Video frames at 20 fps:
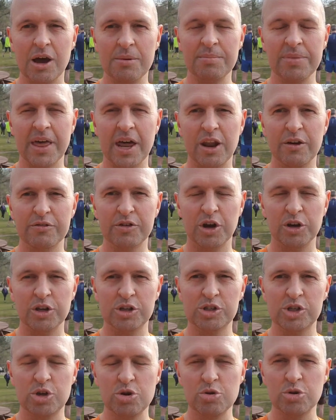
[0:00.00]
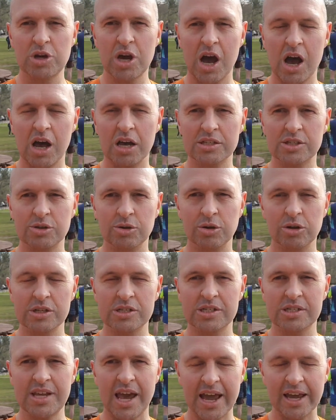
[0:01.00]
then I've got a Two
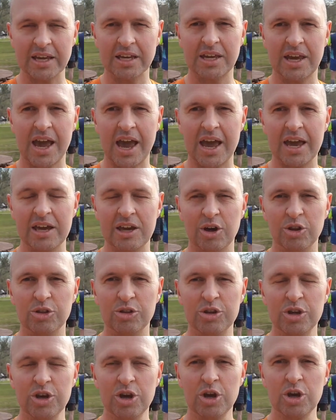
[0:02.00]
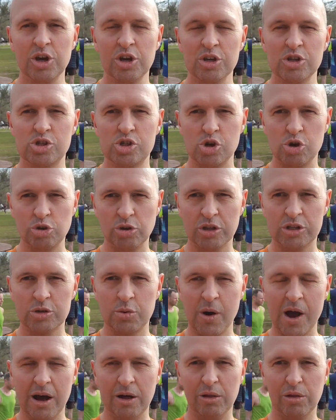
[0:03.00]
Castles 10K on June the
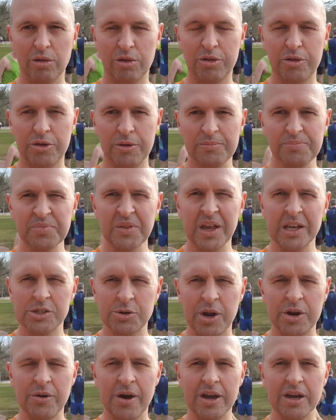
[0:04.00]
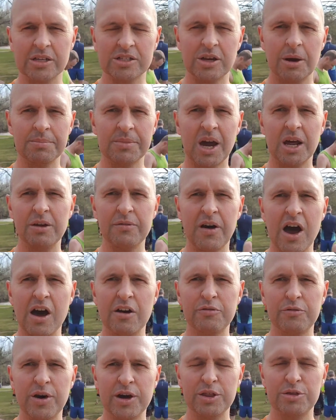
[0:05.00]
12th. So anyway, so I'm kind of
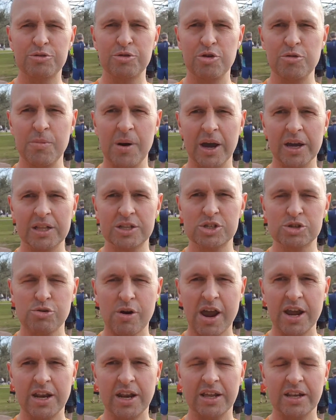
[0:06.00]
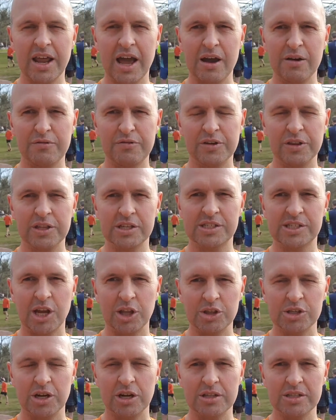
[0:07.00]
halfway through my training now for the
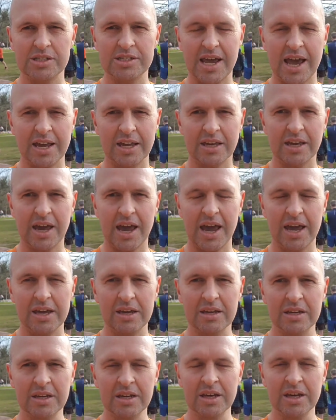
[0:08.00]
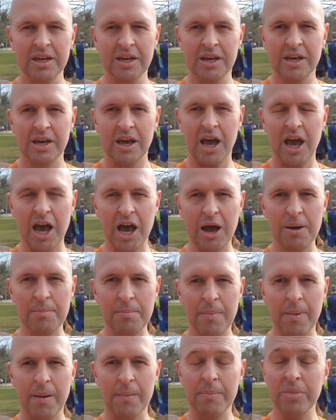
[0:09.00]
Sunderland
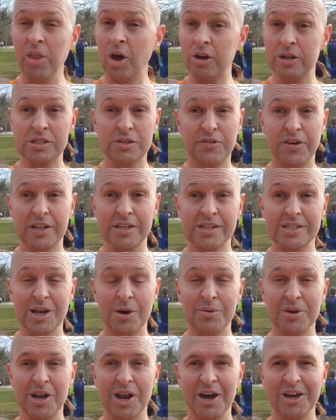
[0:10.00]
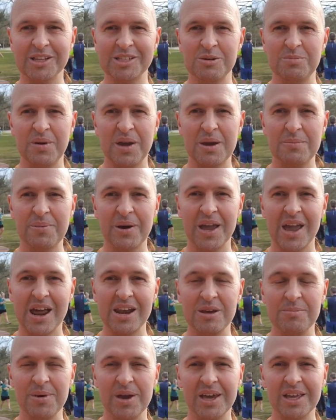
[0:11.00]
10K. Not as fit as I would like to be by
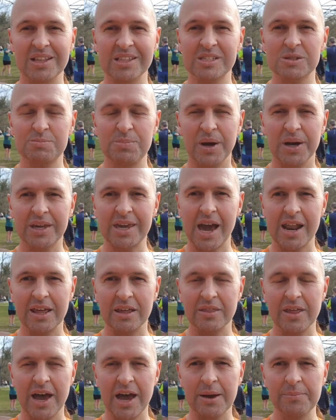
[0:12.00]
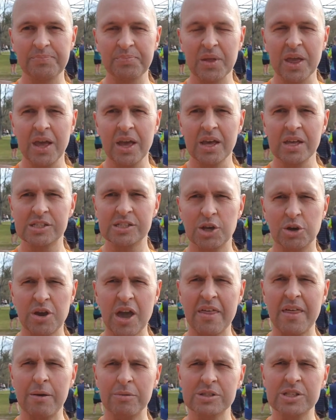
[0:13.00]
any means, but getting there. So
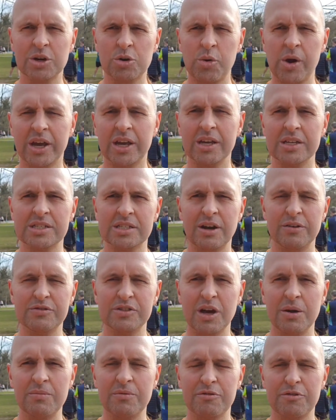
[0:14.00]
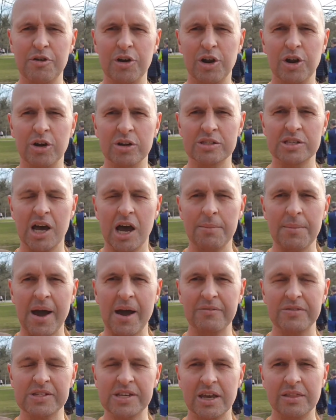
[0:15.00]
yeah, that was the quickest I've done for a long time.
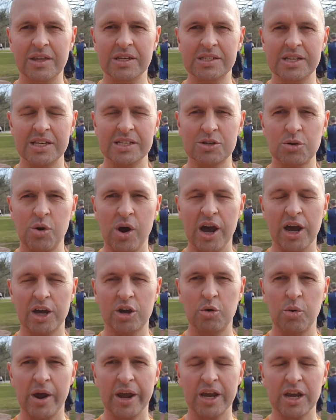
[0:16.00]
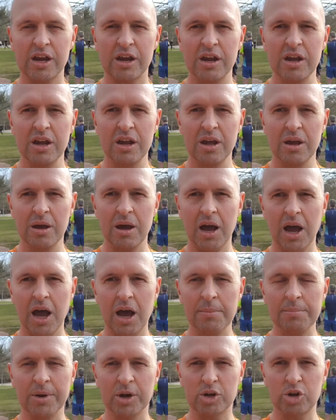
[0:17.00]
I have to say, this is quite a quick
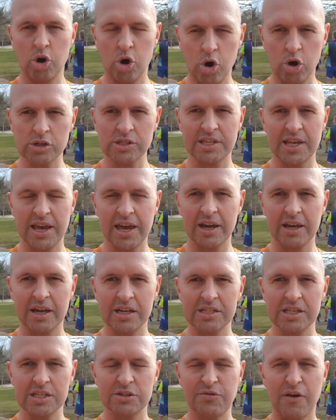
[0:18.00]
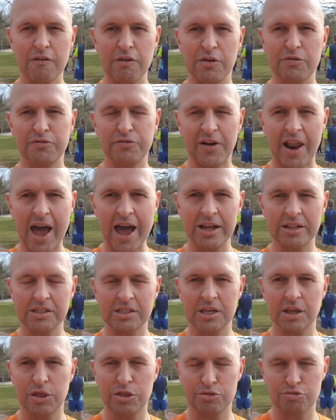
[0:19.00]
course here because it's very
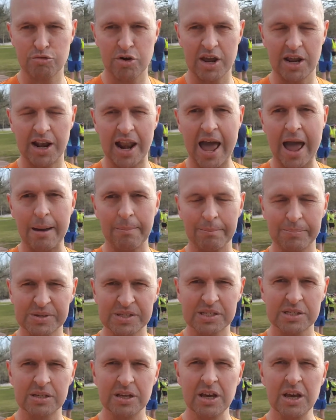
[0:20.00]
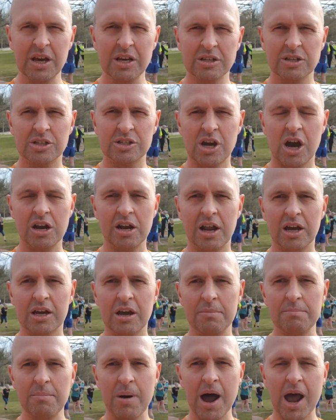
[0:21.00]
flat, so three laps. It's kind of
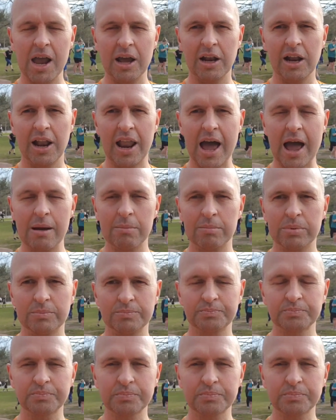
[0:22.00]
like a mile a lap.